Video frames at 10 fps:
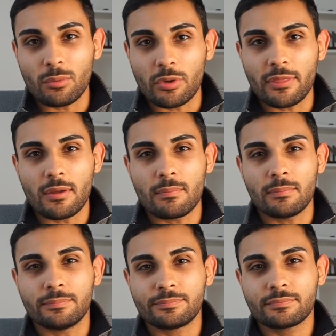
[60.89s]
with them,
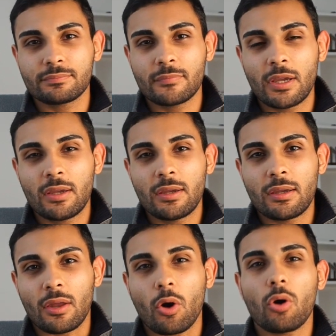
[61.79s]

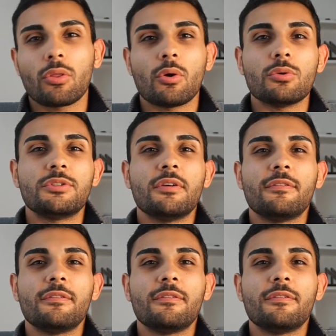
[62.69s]
and all those